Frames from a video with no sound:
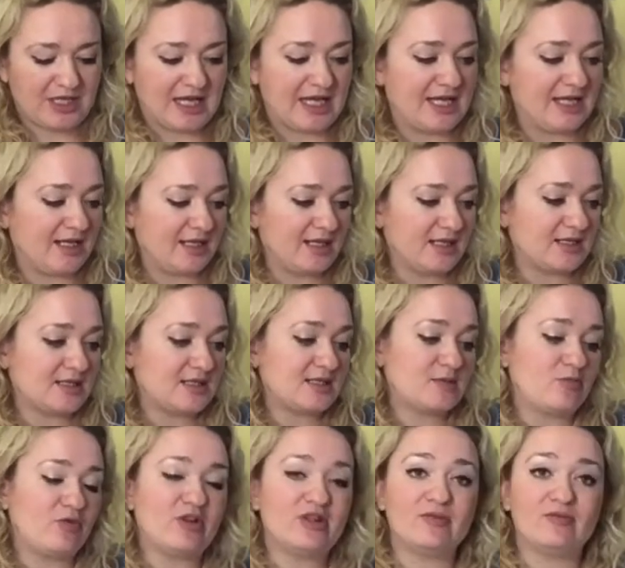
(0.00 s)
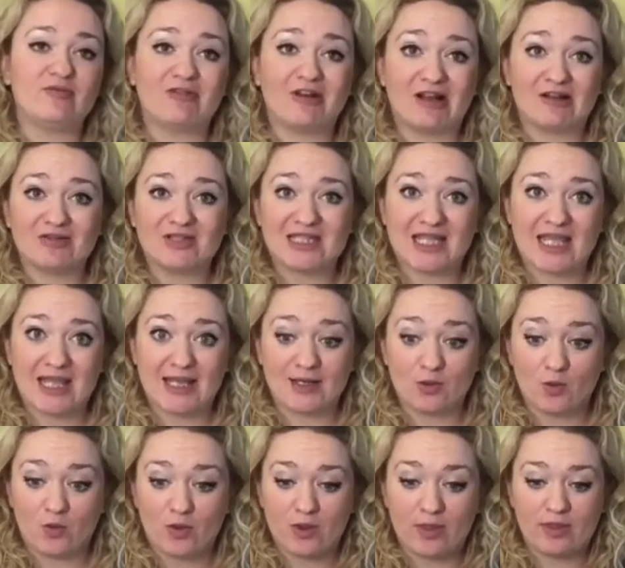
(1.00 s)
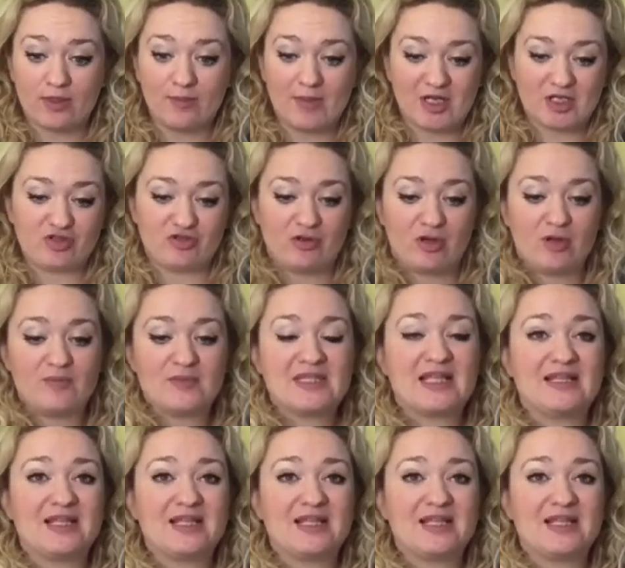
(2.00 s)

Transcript: and spread them around in with the mushrooms,